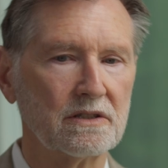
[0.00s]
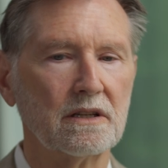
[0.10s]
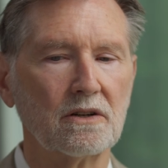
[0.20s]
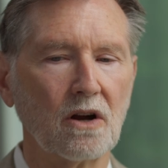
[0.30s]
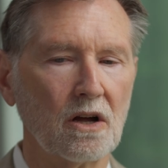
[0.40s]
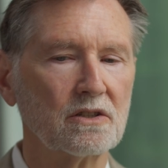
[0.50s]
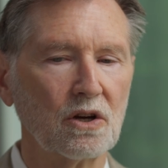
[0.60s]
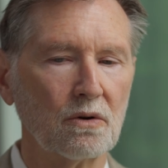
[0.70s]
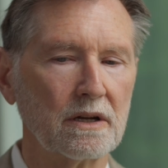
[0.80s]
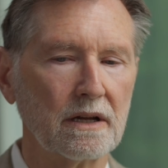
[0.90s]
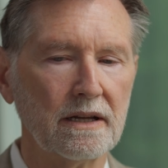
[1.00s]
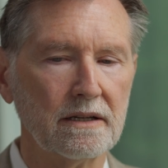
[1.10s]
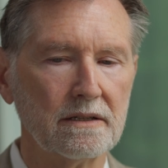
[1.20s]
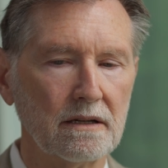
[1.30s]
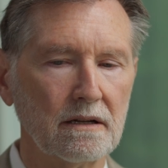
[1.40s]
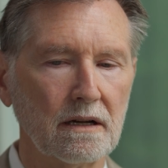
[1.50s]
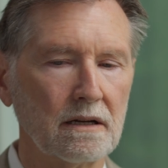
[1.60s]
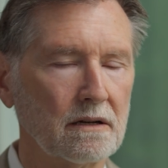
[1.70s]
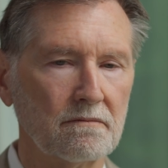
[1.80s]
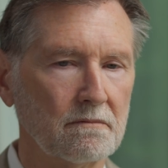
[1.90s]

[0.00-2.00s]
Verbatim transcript: that are ongoing in uh,